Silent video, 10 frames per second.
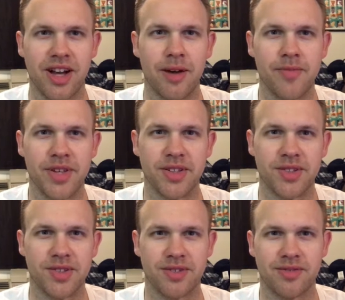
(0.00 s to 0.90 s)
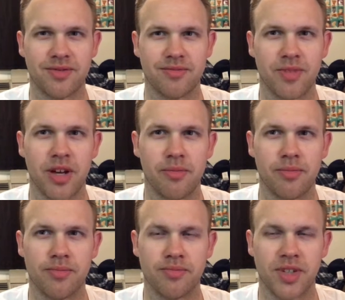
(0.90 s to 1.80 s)
obvious
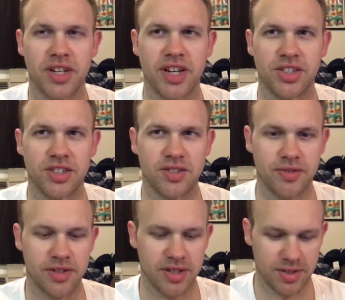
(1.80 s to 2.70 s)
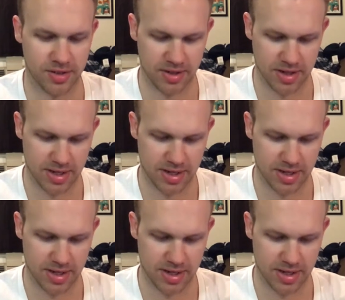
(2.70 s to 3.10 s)
connections for this.